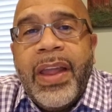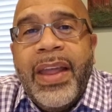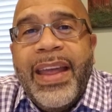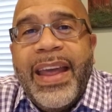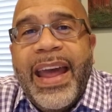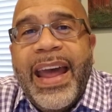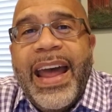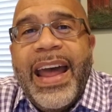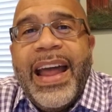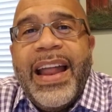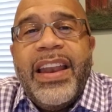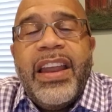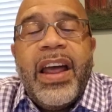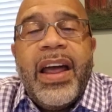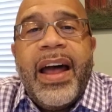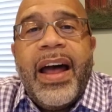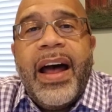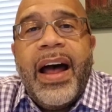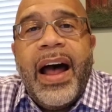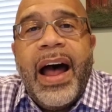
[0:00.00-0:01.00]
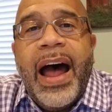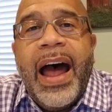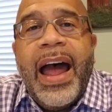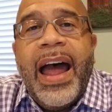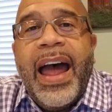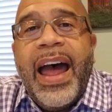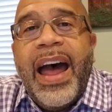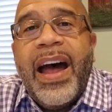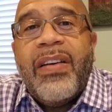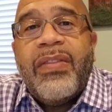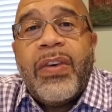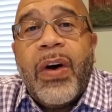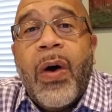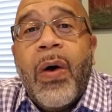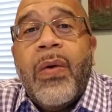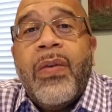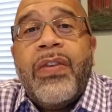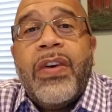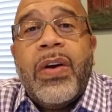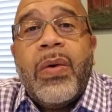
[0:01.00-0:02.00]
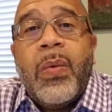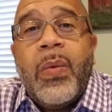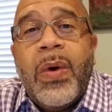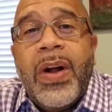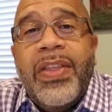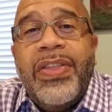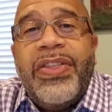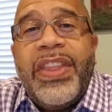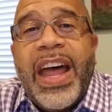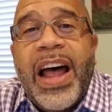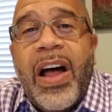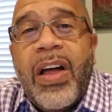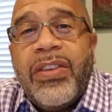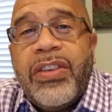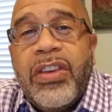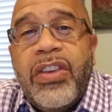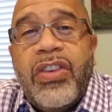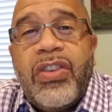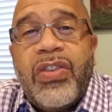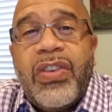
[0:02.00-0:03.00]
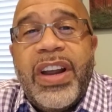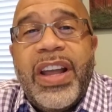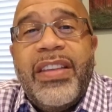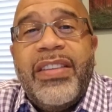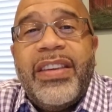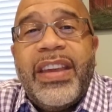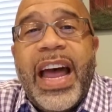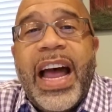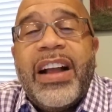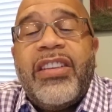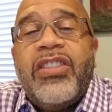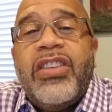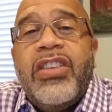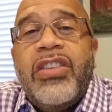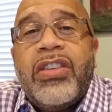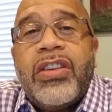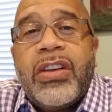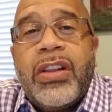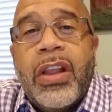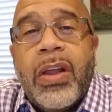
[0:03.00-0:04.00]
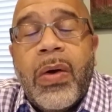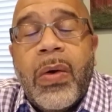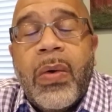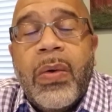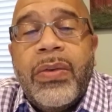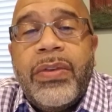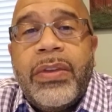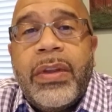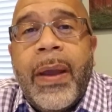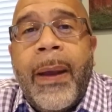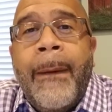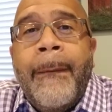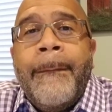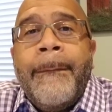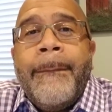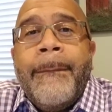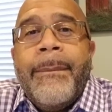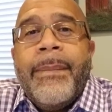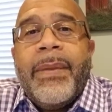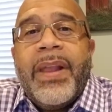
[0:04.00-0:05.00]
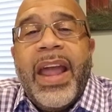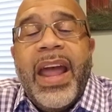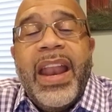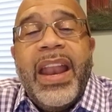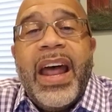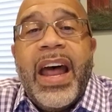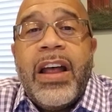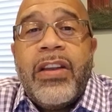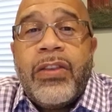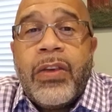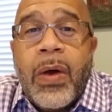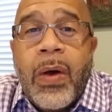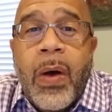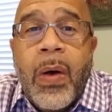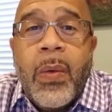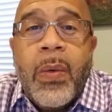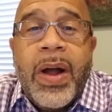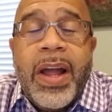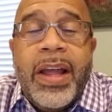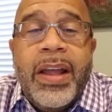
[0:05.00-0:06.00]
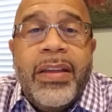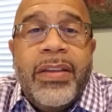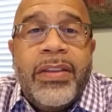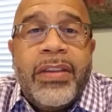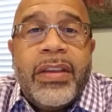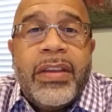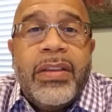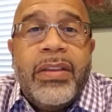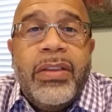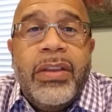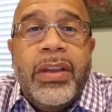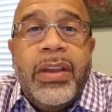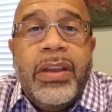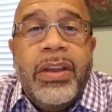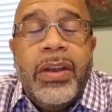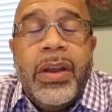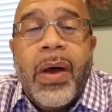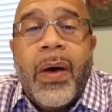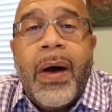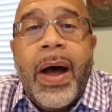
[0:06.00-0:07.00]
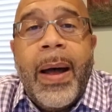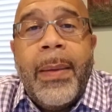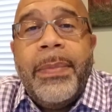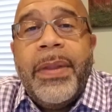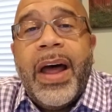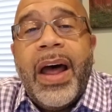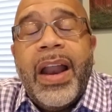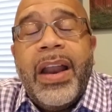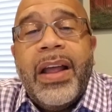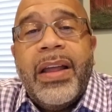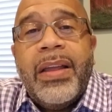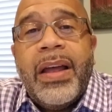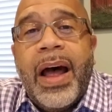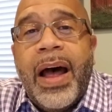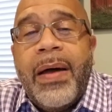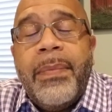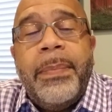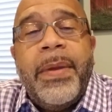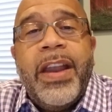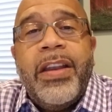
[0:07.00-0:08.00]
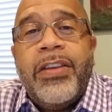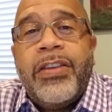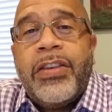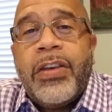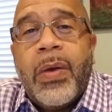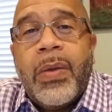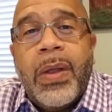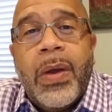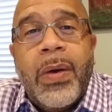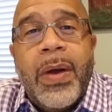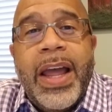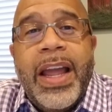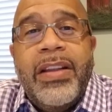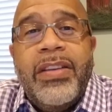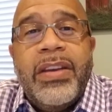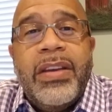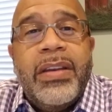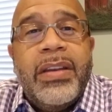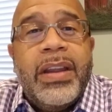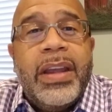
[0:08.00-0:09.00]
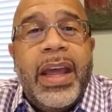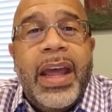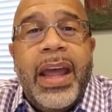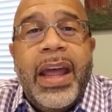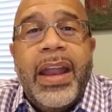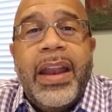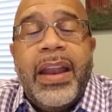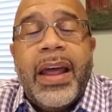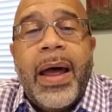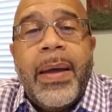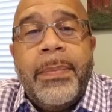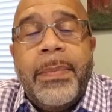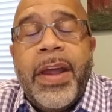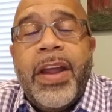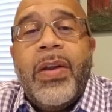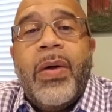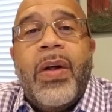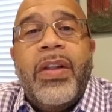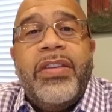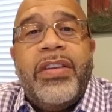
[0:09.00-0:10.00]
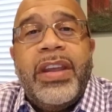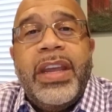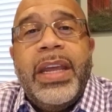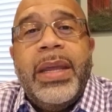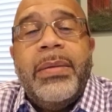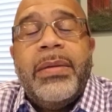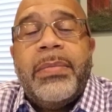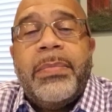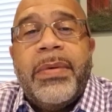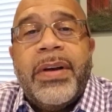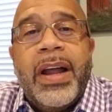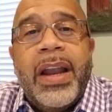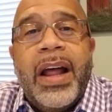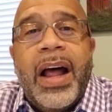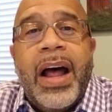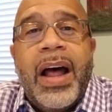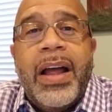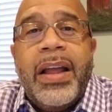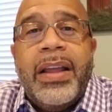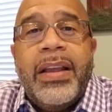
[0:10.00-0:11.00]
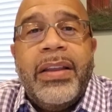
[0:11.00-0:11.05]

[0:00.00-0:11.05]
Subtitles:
And I have over 1,000 transactions closed. And as always, I've been a solo agent and I've been on teams, but I